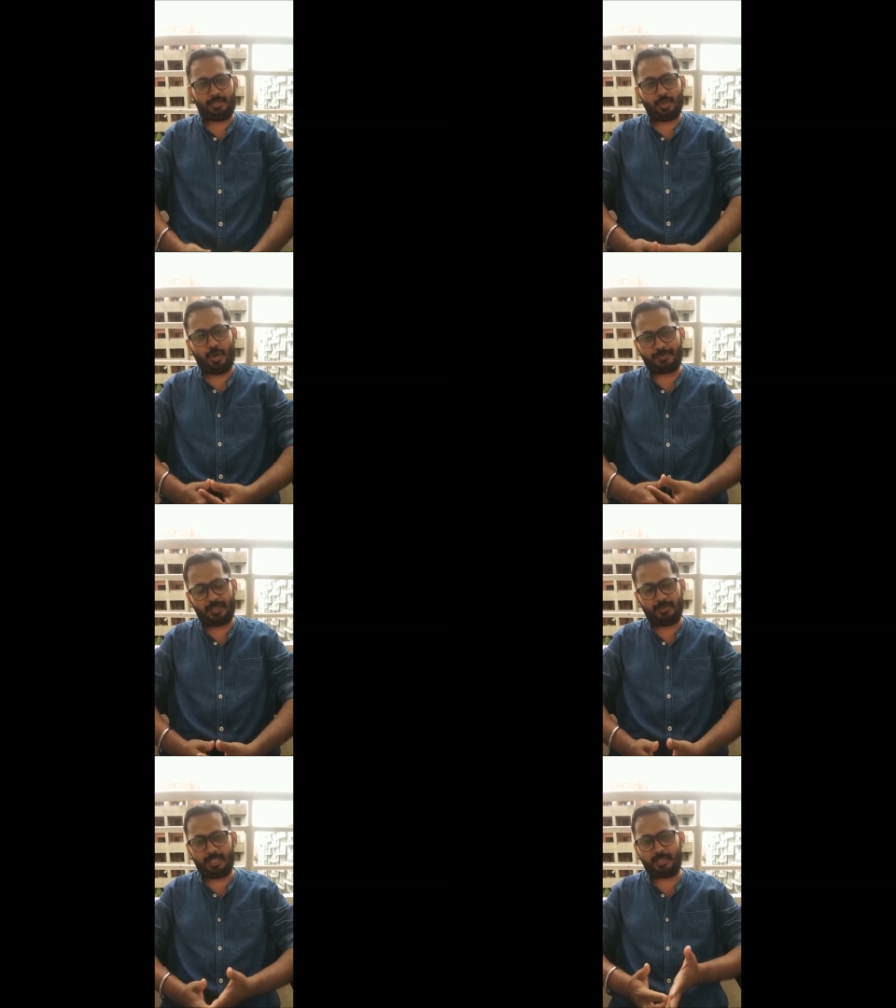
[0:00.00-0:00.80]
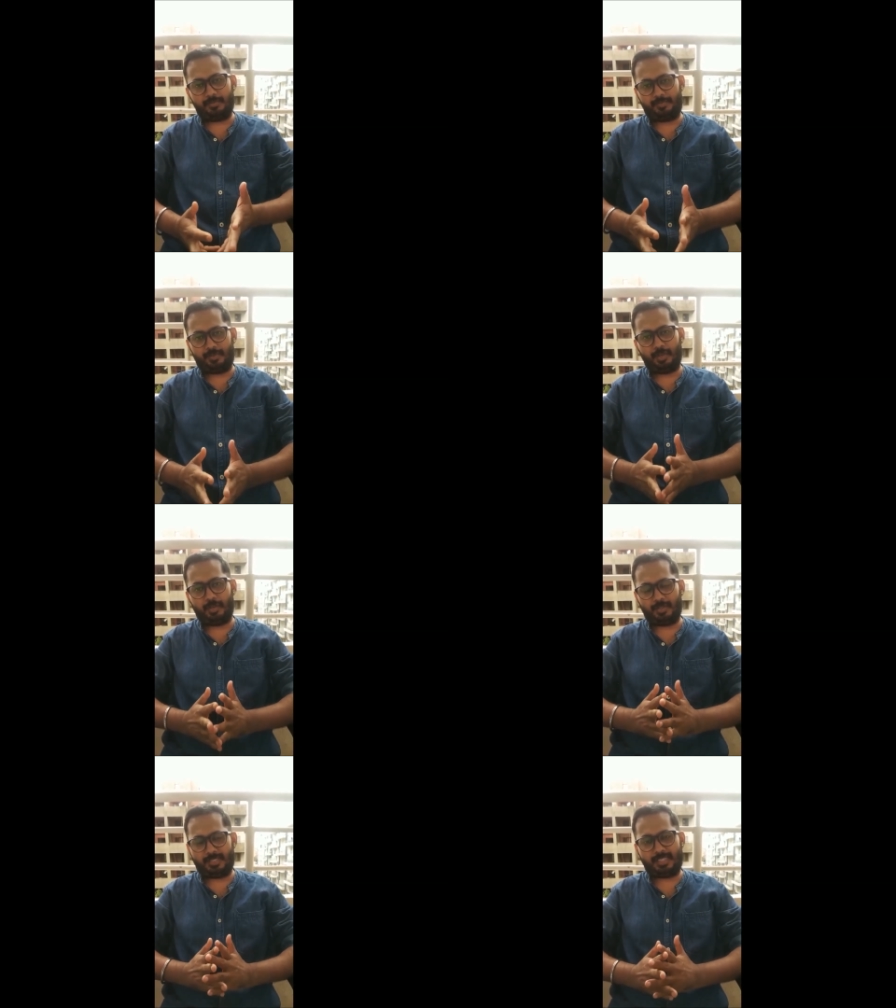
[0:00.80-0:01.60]
jobs. Even if
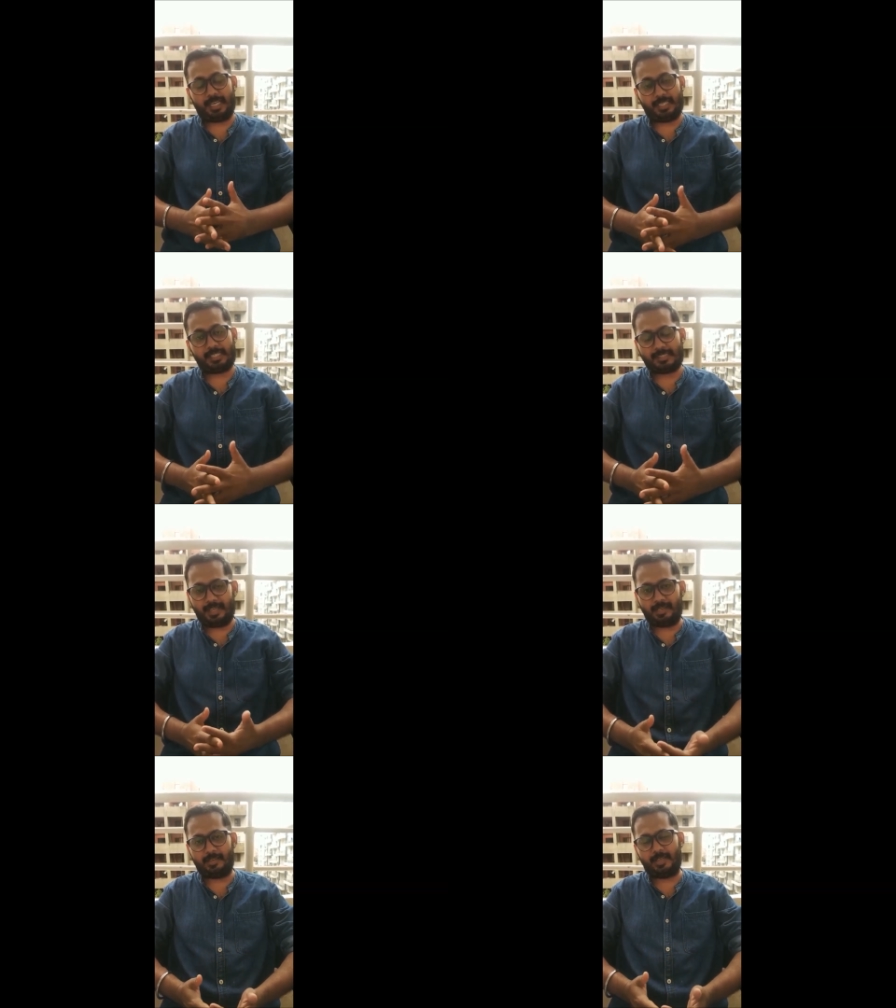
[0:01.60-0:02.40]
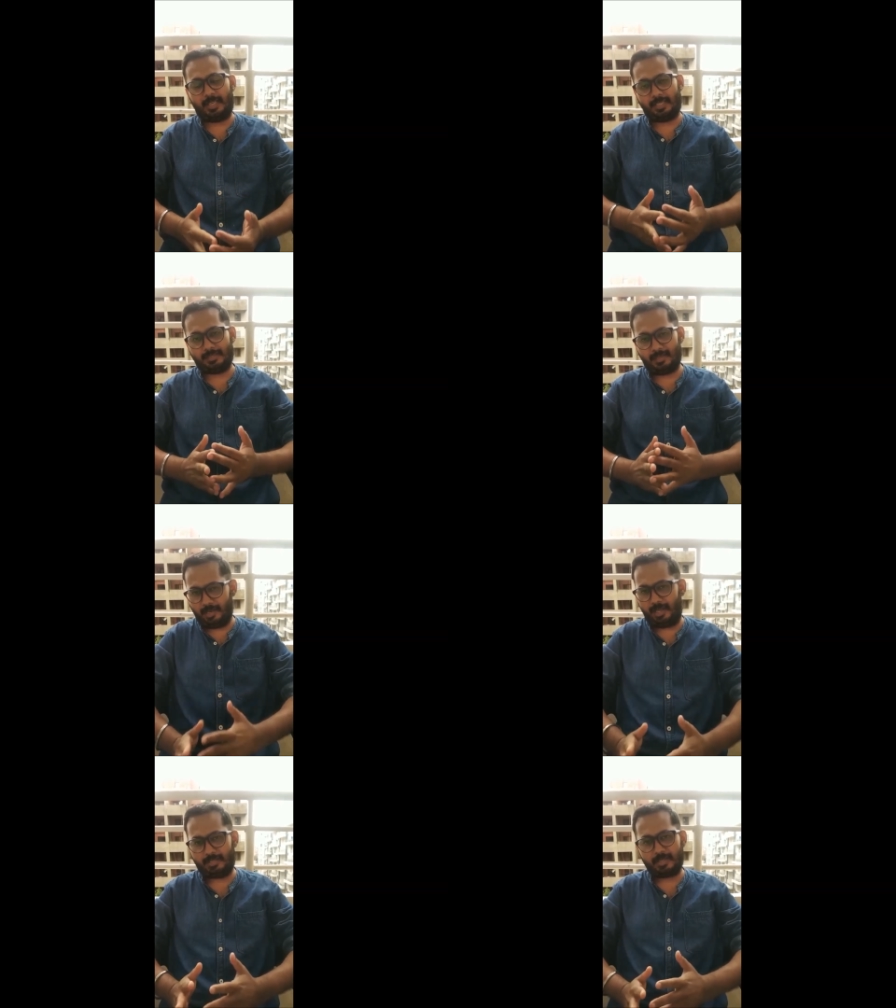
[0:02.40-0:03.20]
your starting salary is
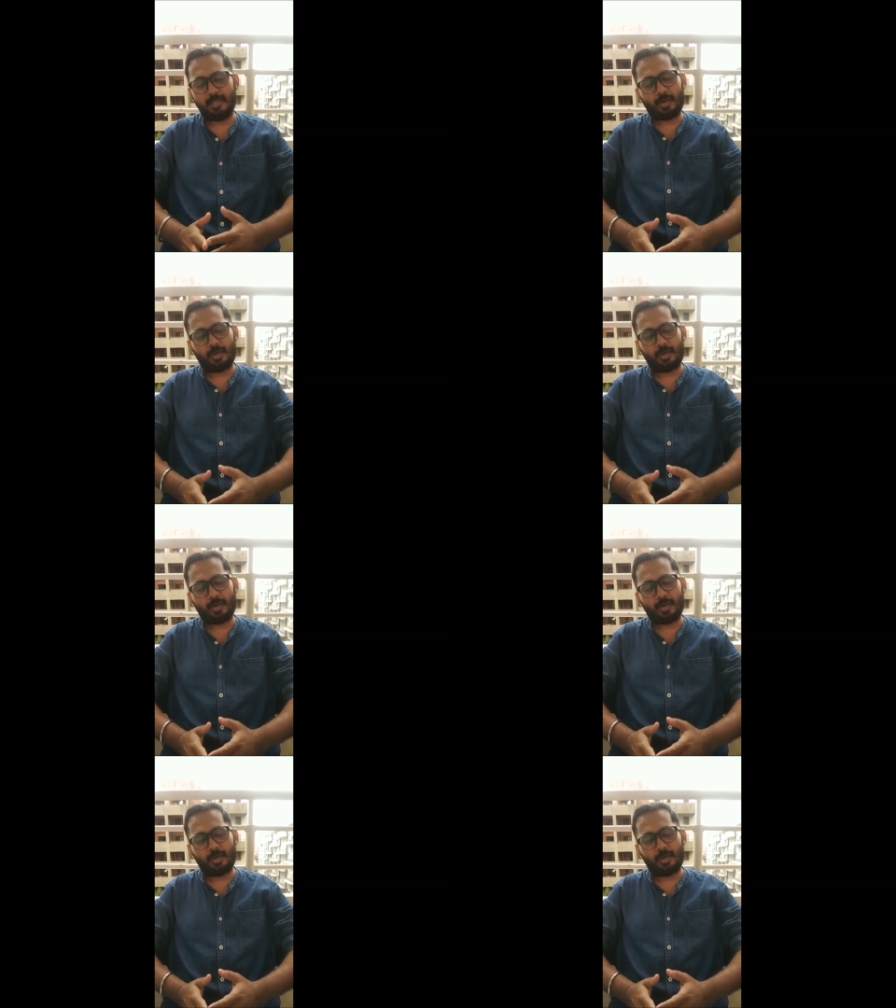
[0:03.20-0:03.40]
less,